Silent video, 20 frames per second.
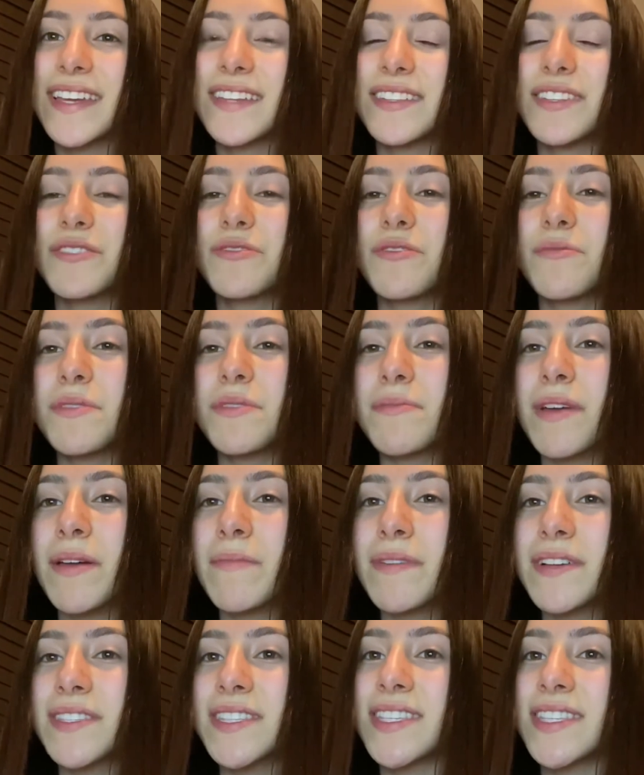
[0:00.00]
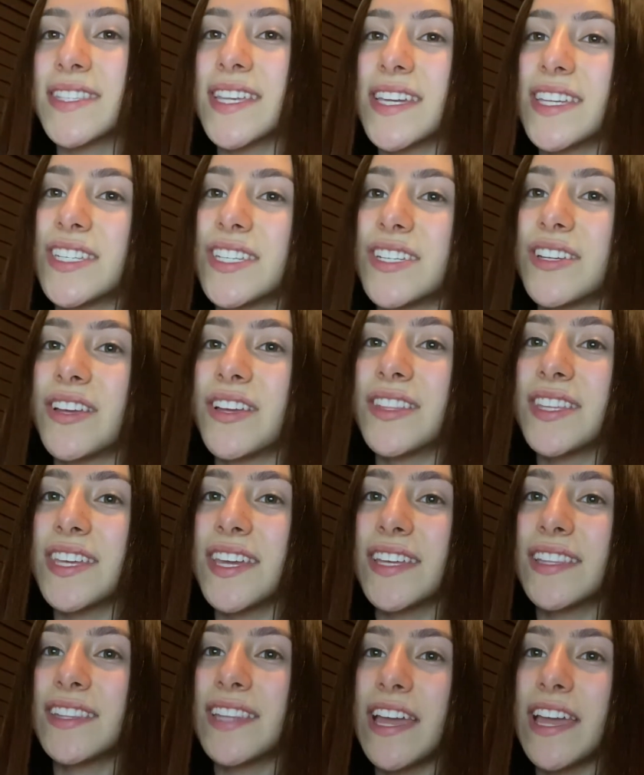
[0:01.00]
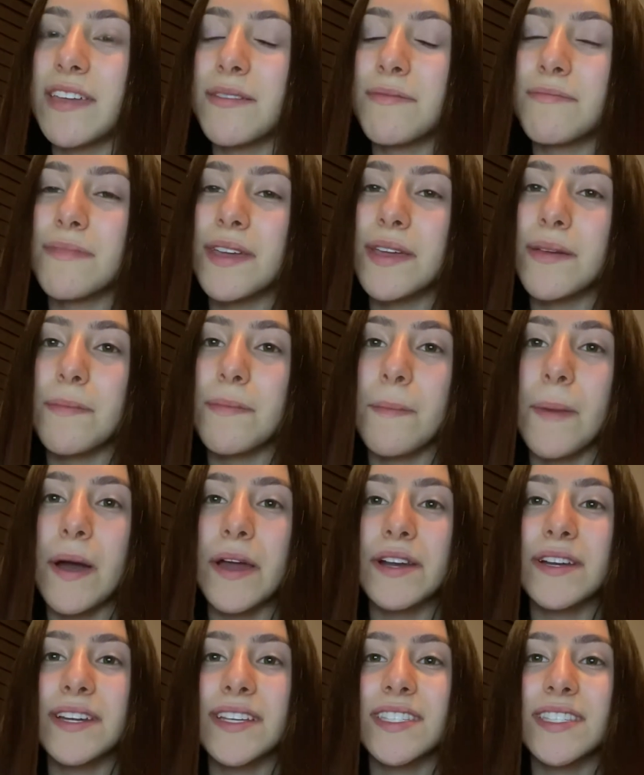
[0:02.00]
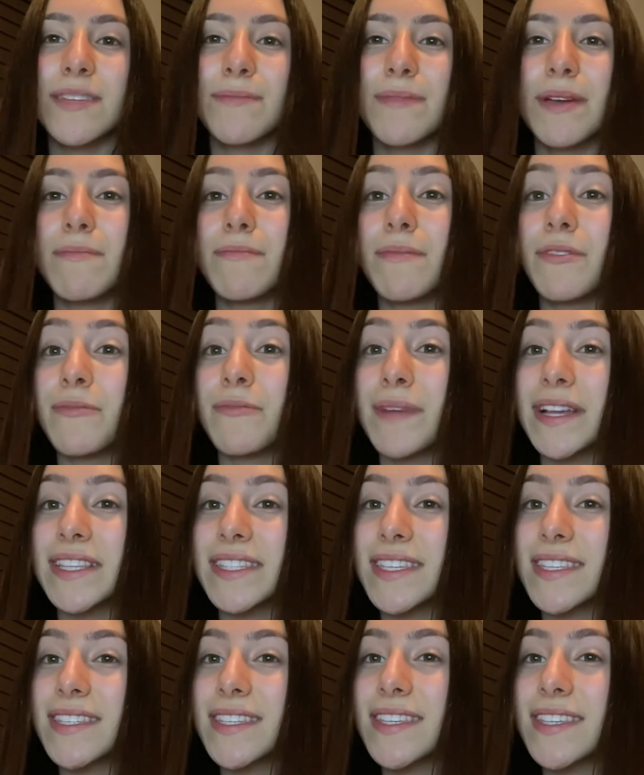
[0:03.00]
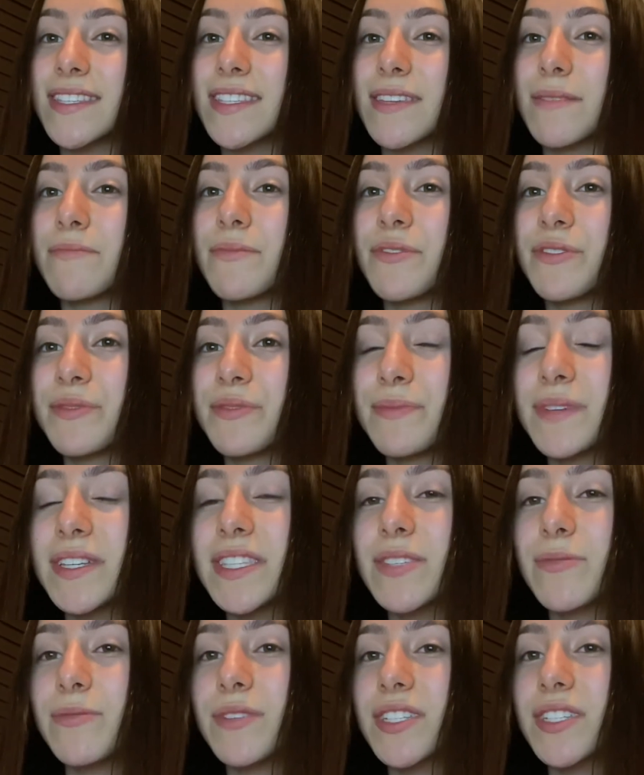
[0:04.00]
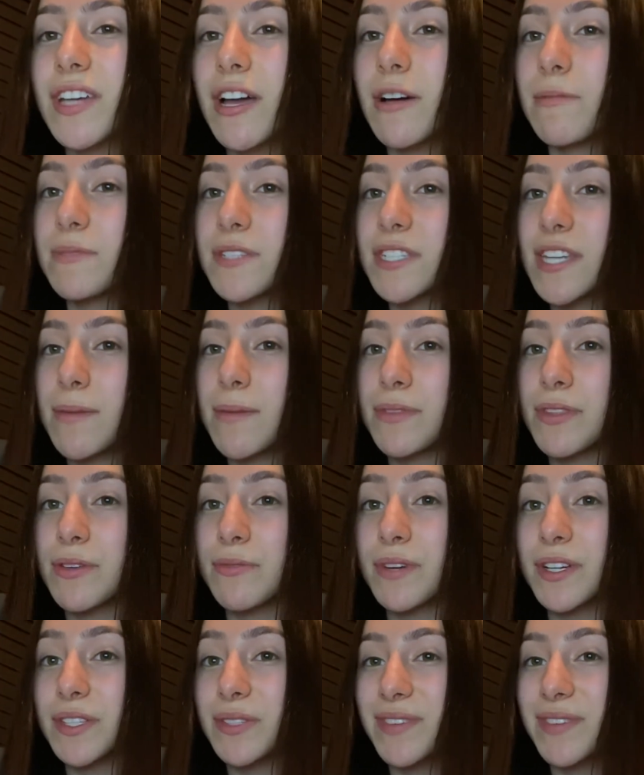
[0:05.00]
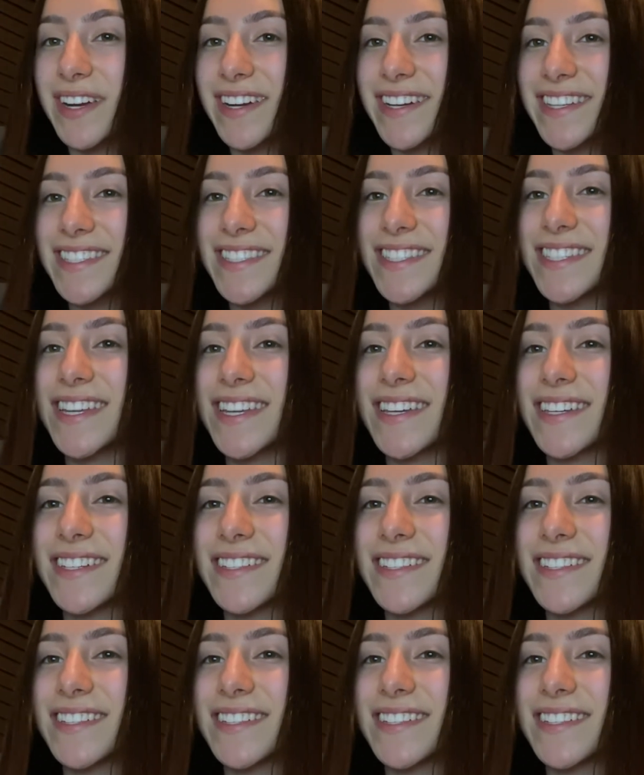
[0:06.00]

This will be my presentation on the Enlightenment, Modernism, and Romanticism movements which helped shape the world we are in today.